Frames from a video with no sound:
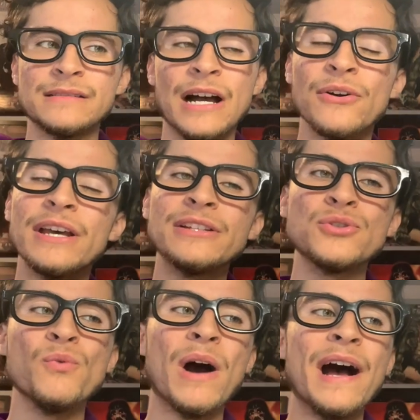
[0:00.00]
I'll get
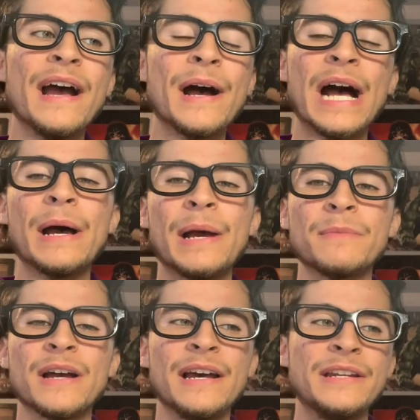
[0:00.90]
into why
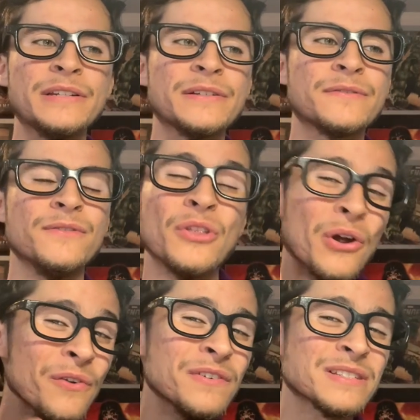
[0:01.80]
I'm kind of
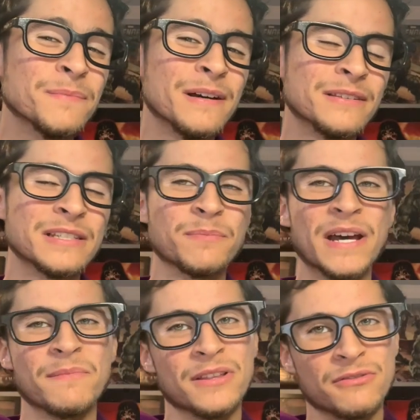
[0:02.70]
nervous about the
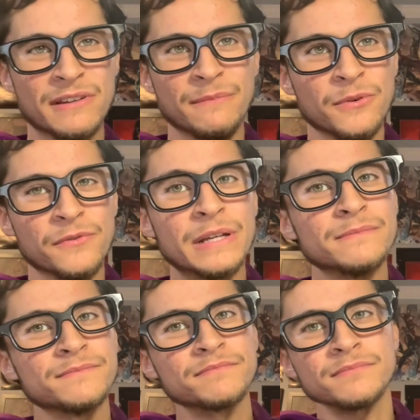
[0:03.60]
Spider-Man 3 movie.
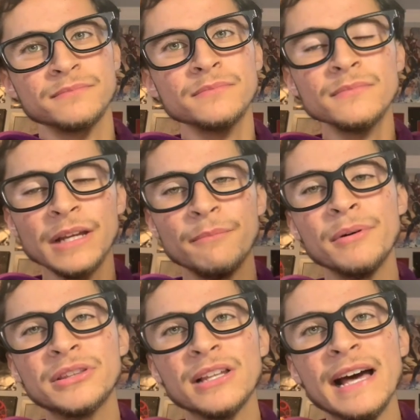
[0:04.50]

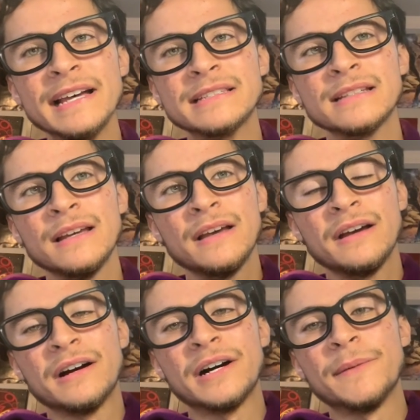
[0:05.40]
But the last
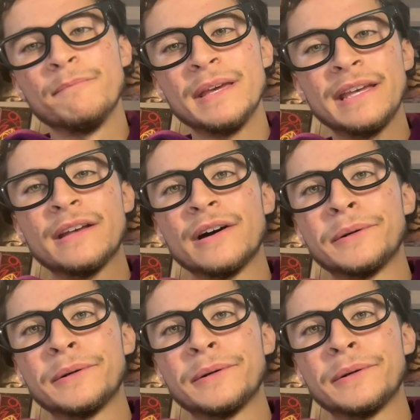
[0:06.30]
big